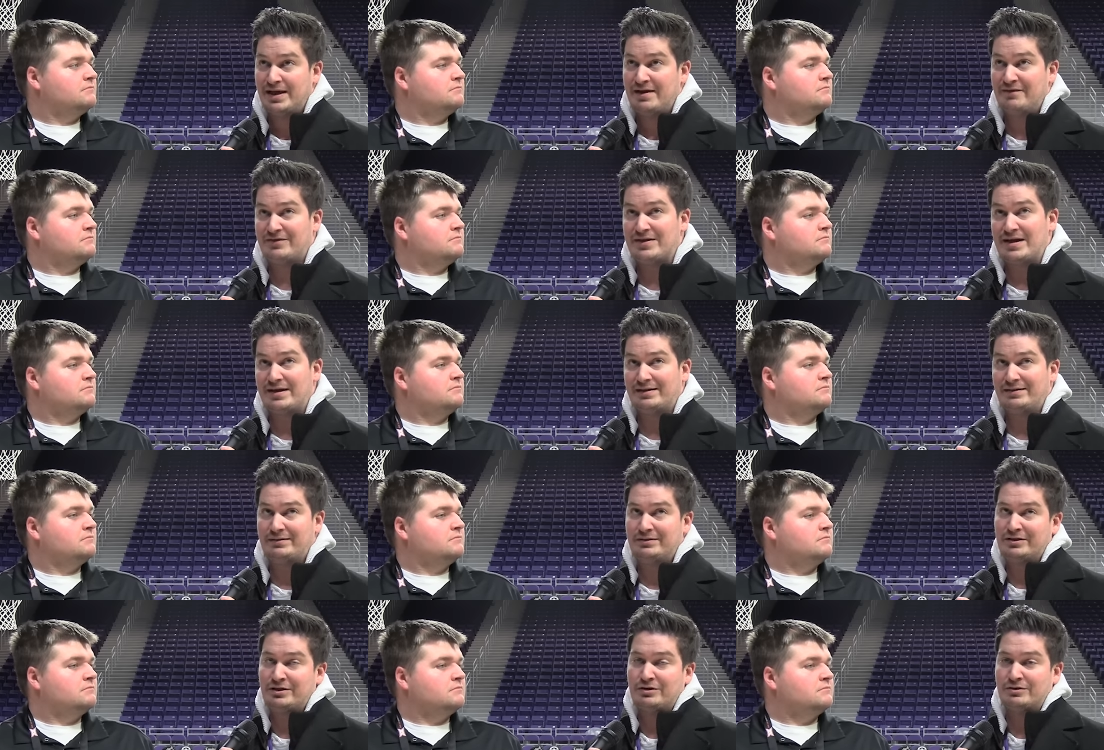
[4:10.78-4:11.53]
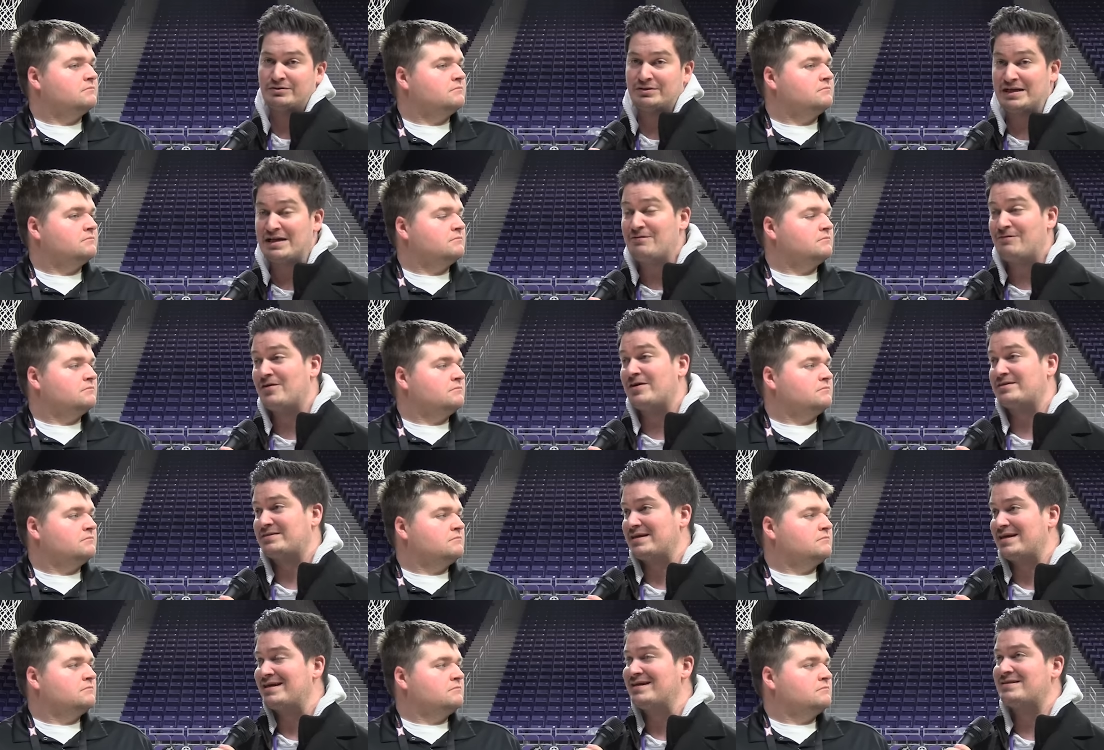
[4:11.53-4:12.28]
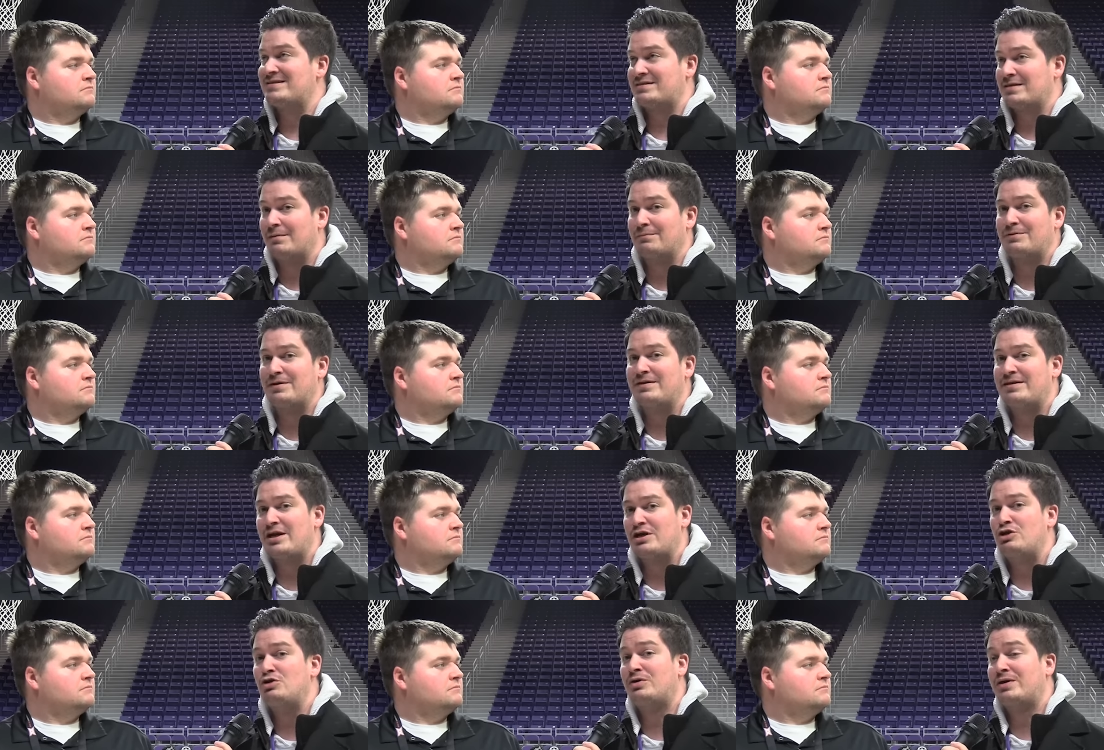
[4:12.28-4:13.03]
Speaker 1: if that you know defense is something
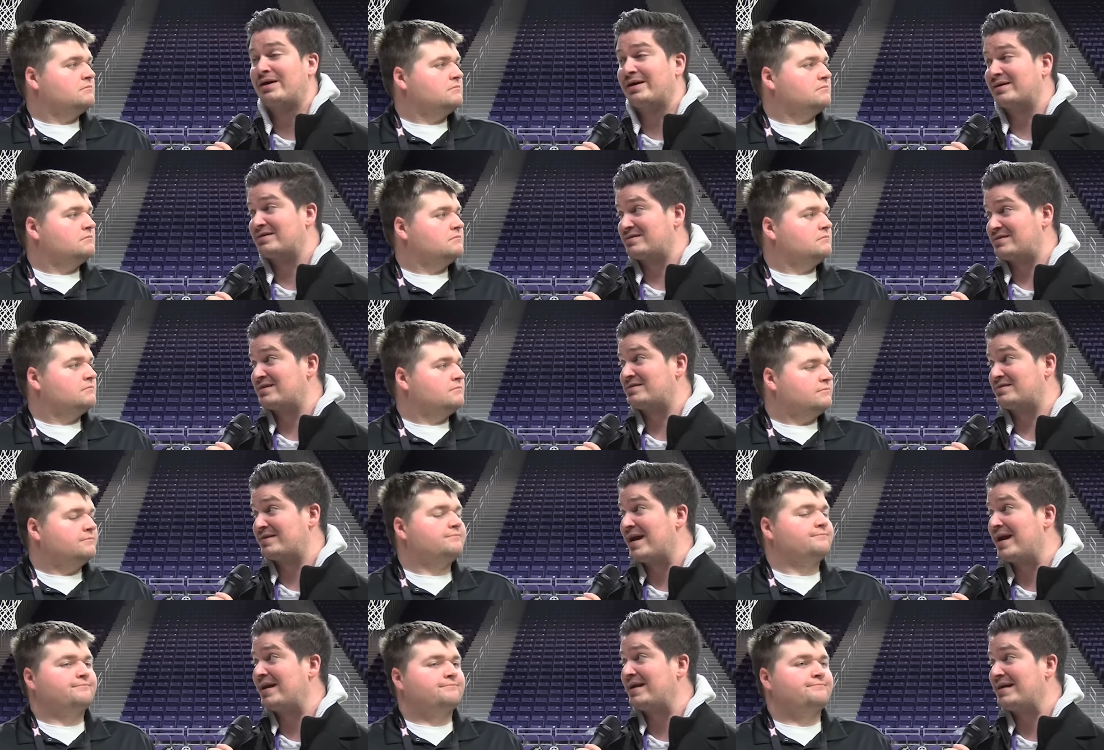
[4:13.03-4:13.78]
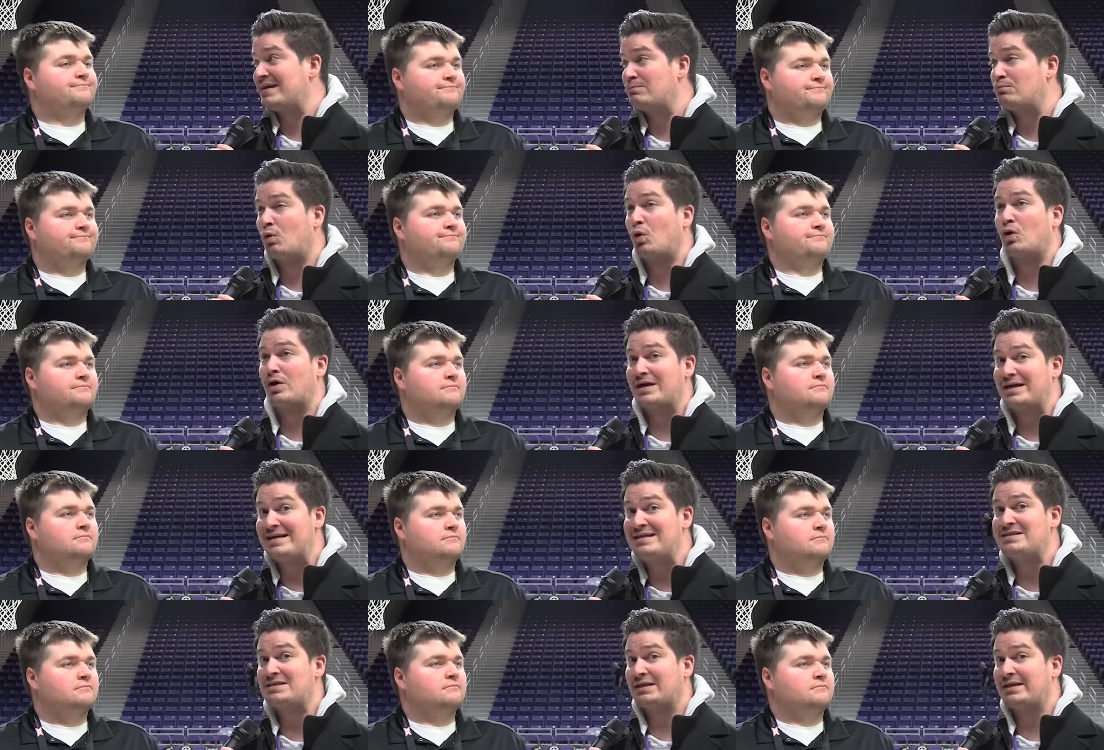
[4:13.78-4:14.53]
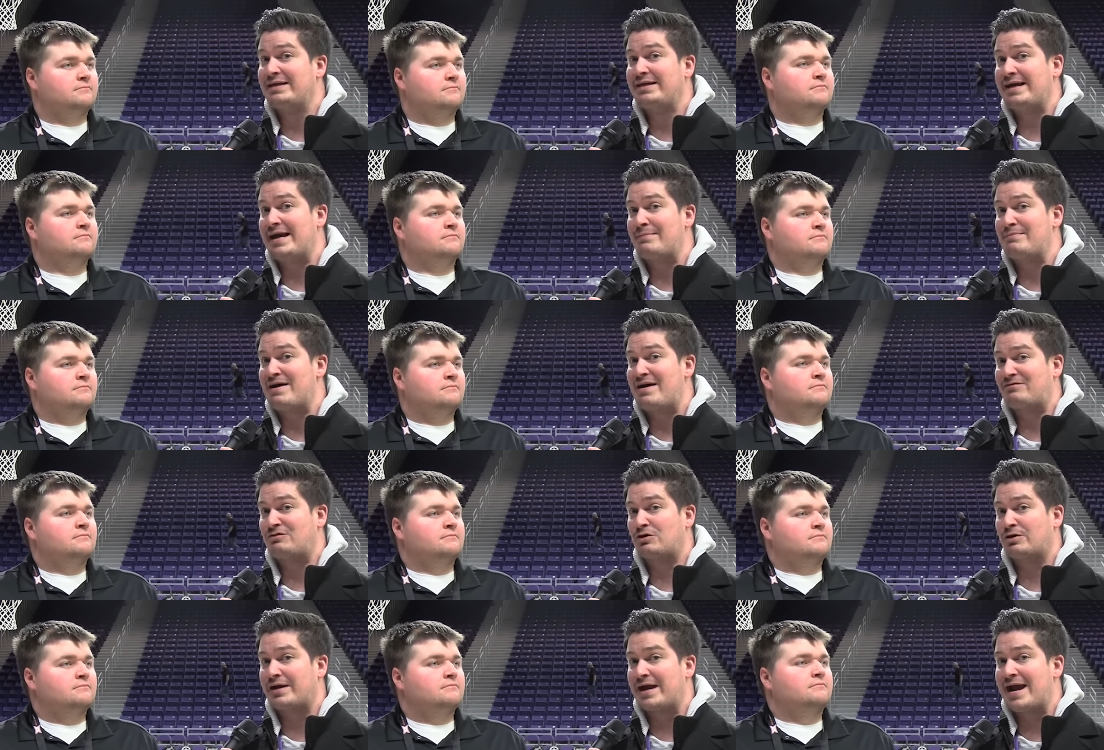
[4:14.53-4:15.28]
that you can, can sustain more easily game
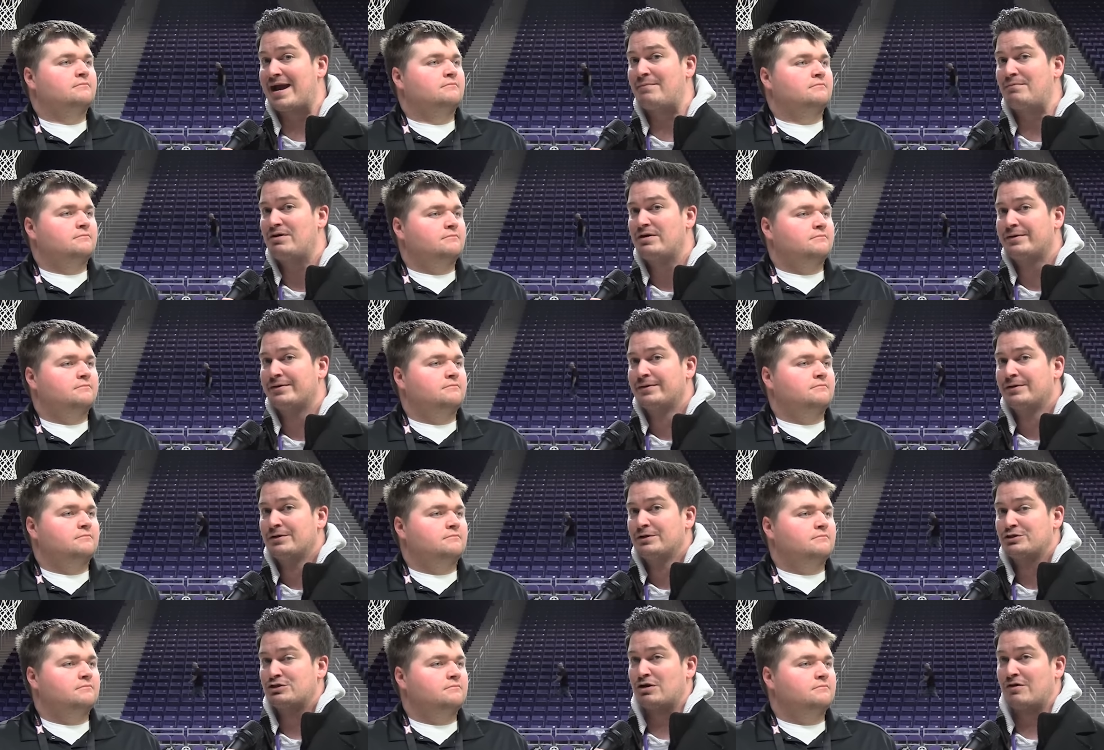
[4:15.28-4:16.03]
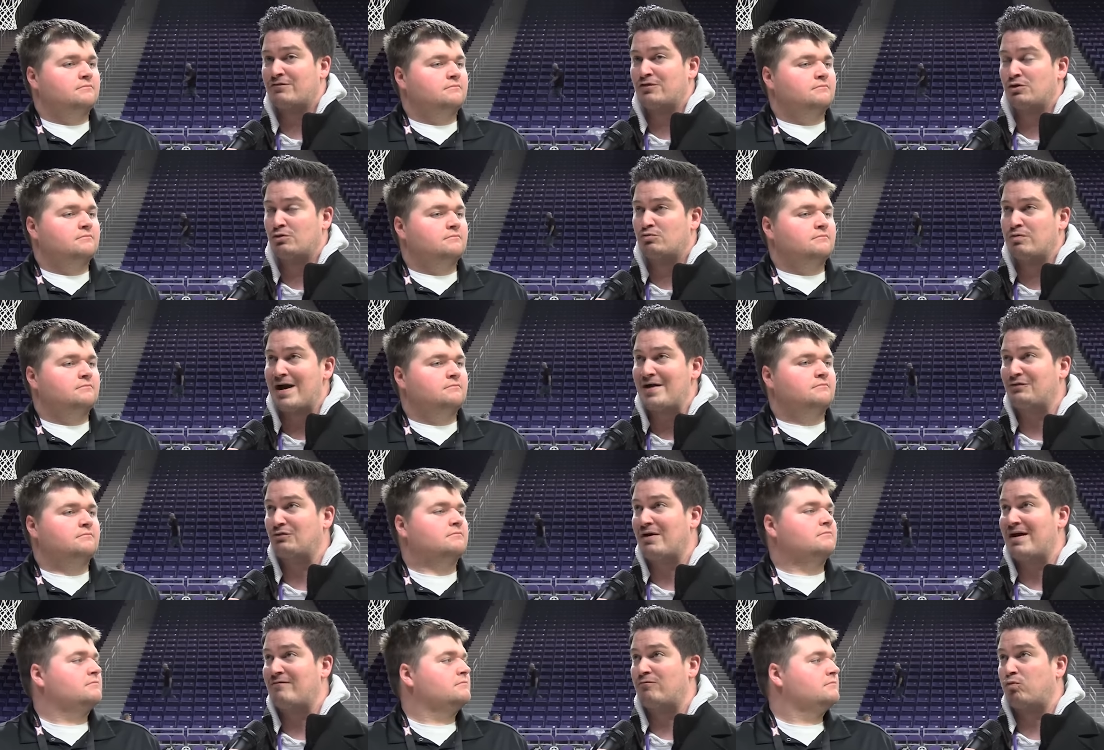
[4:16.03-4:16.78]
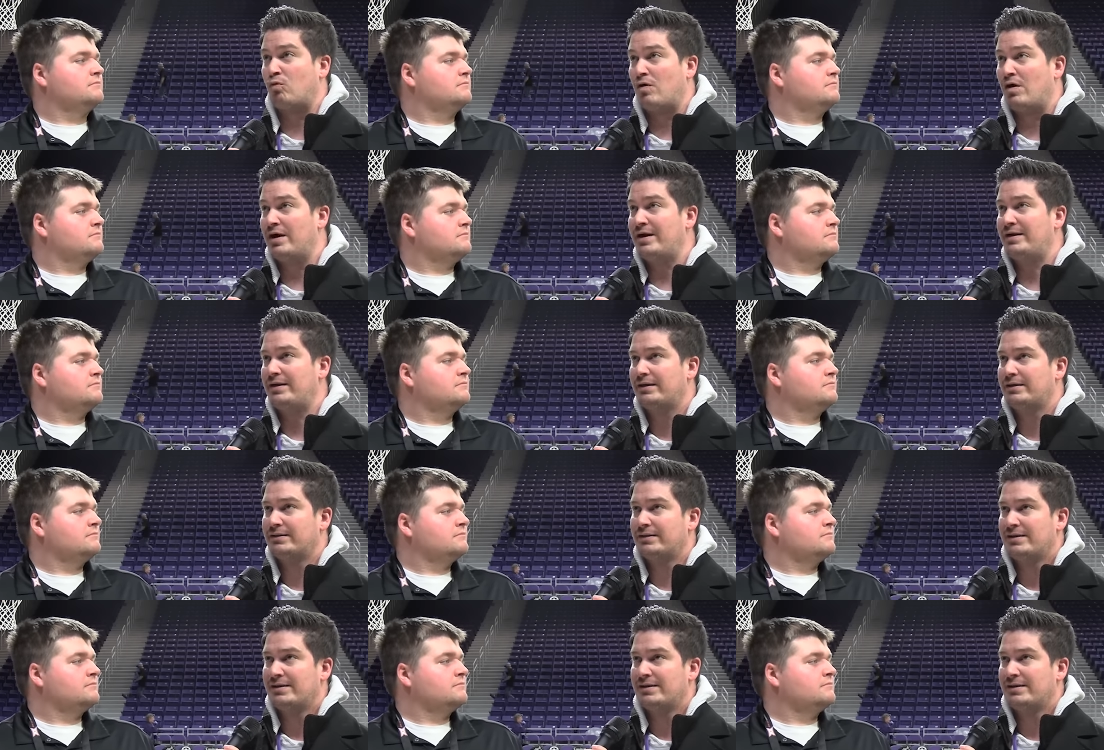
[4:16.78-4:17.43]
after game. So if you'd rather have one,